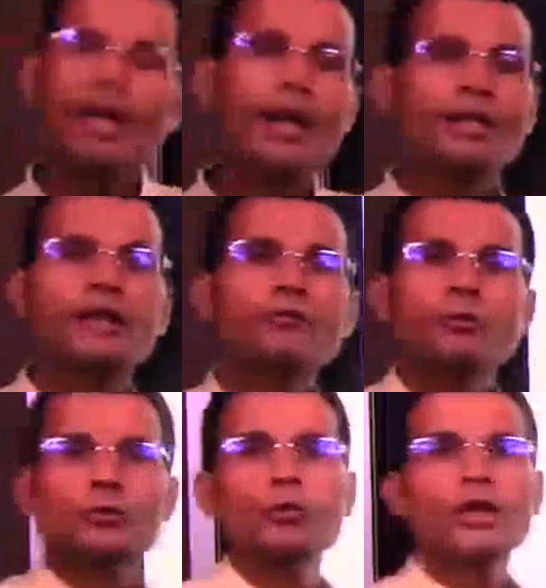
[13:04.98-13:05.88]
and therefore
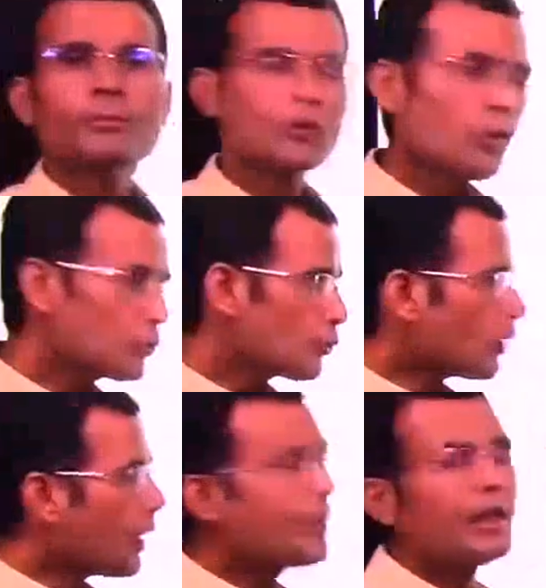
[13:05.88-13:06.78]
sodium is also
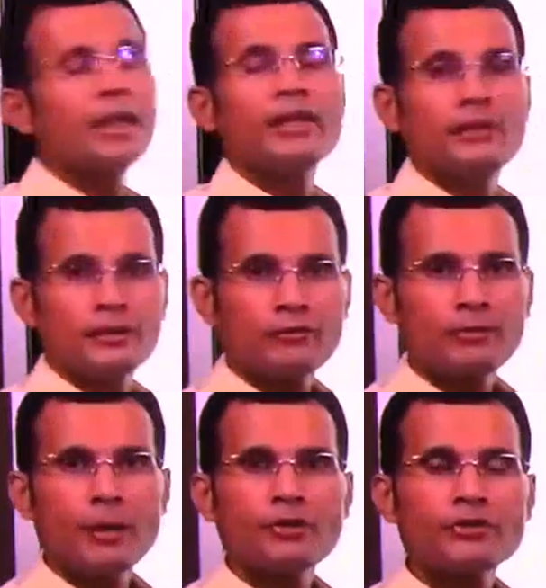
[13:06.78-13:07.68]
coming in
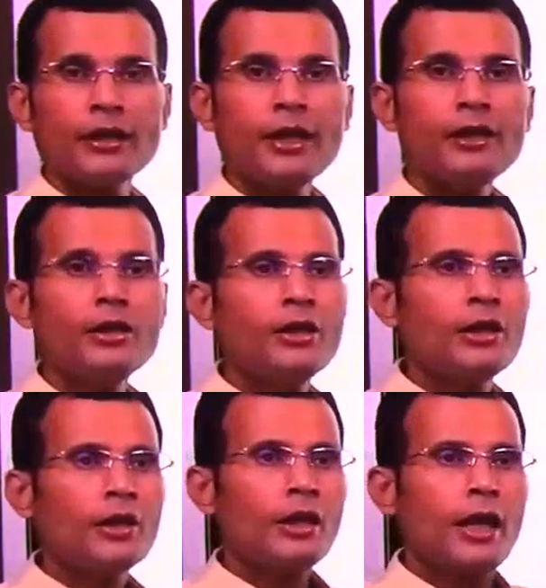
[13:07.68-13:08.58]
from outside.
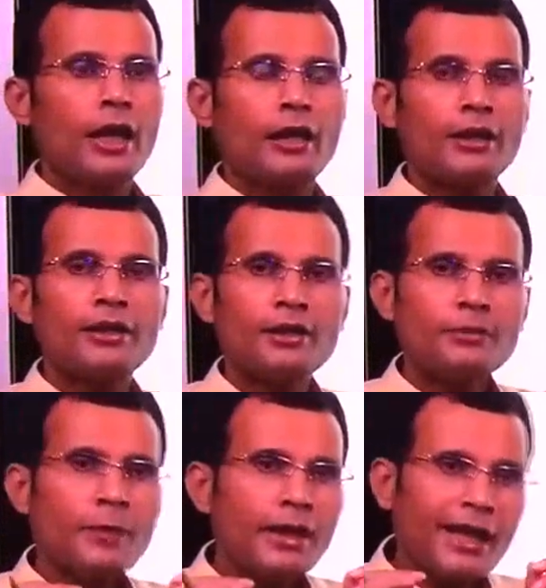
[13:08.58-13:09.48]
It is
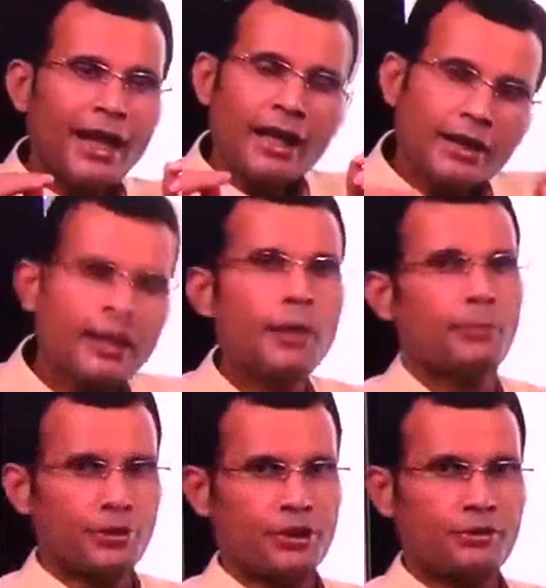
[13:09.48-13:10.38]
making an
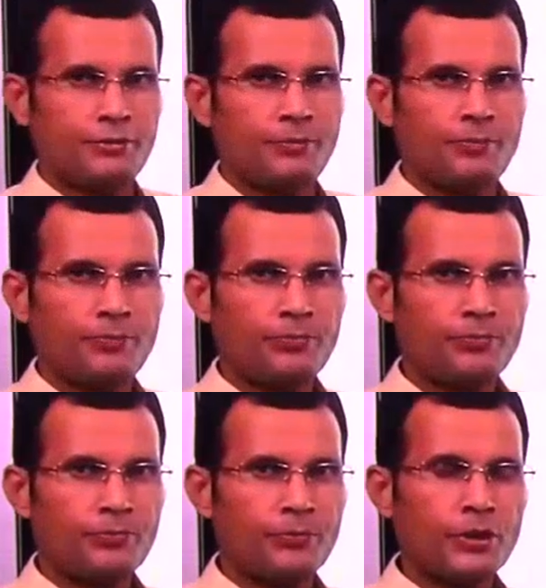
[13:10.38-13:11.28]
attempt
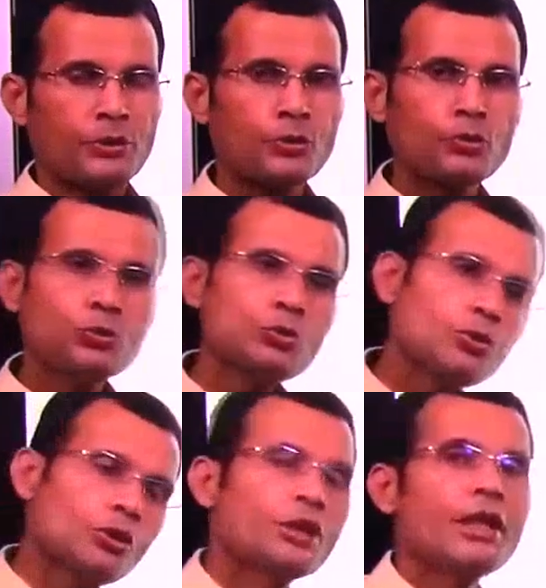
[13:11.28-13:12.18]

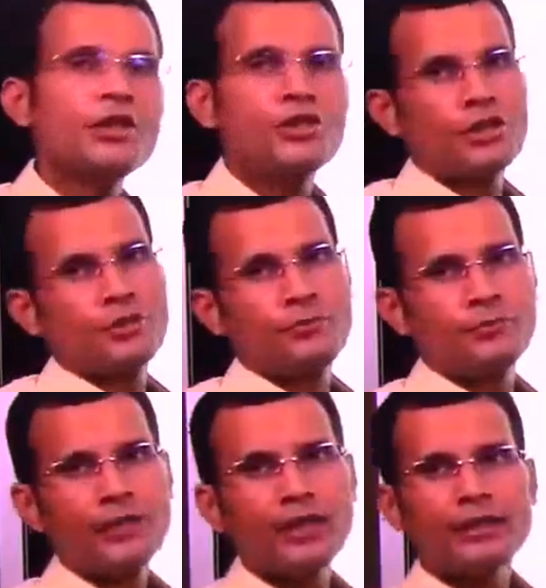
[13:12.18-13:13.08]
to reach
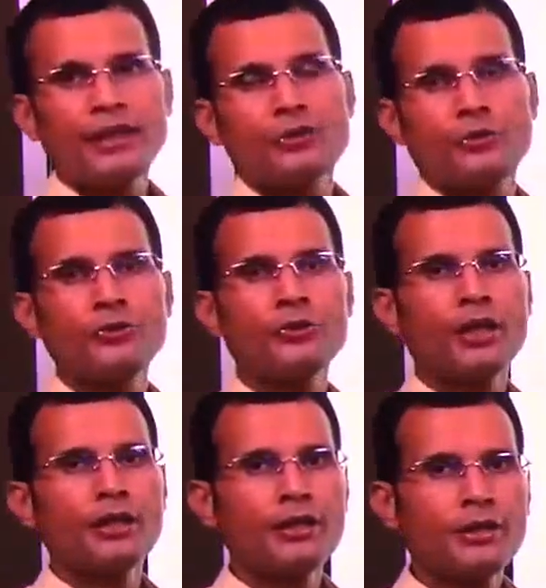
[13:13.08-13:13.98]
that
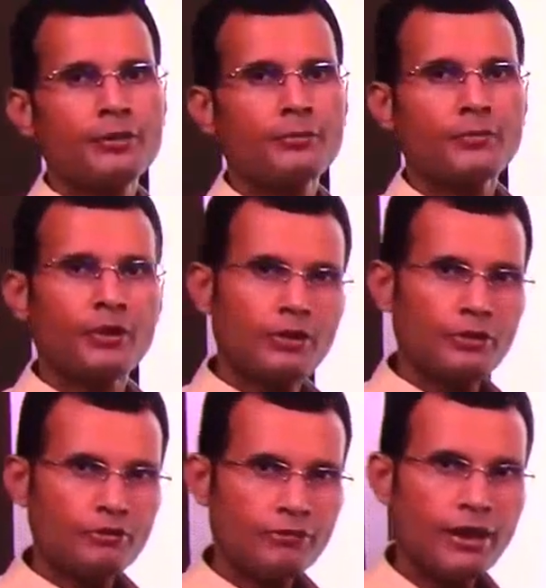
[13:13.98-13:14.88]
electroneutrality.
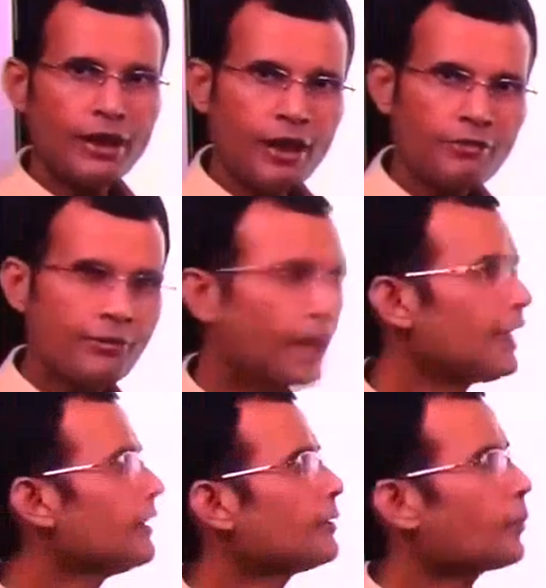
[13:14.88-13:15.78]
Fair enough. At
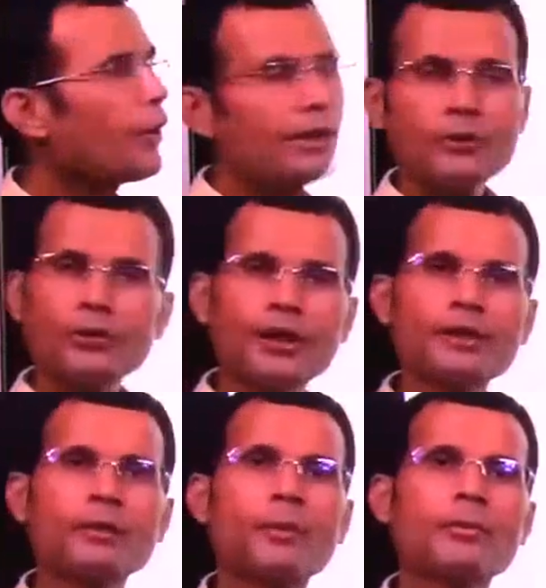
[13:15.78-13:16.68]
this point, you can
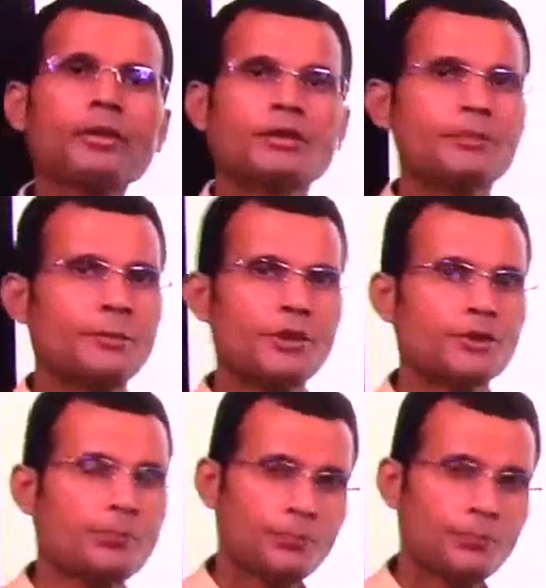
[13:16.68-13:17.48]
remember this much.